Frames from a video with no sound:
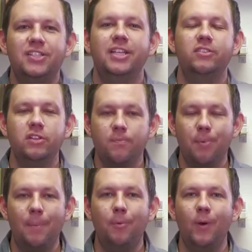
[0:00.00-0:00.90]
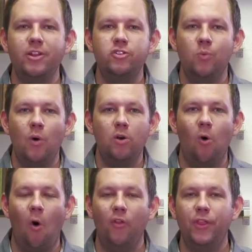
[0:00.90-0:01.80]
season of preparation, what are
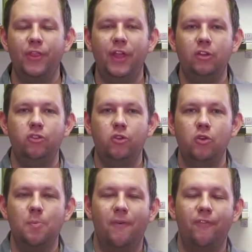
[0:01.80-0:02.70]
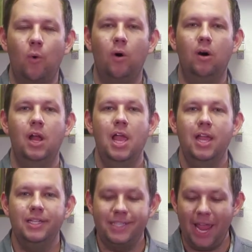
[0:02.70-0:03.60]
all the things you do before
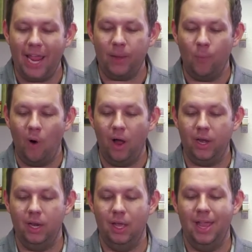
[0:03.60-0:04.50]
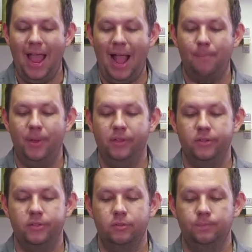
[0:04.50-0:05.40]
day one
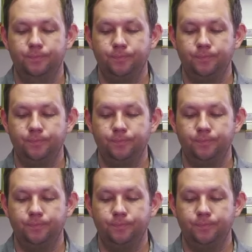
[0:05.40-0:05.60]
happens?